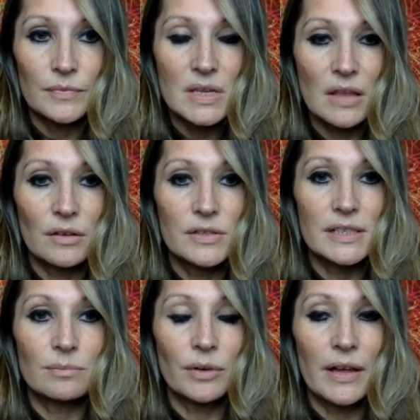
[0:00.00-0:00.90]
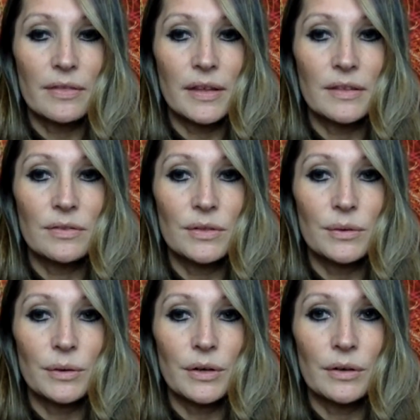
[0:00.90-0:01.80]
Another deep breath in
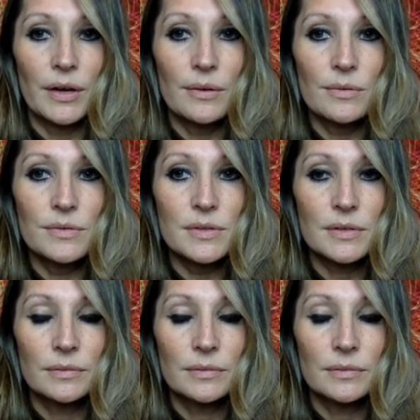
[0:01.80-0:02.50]
through your nose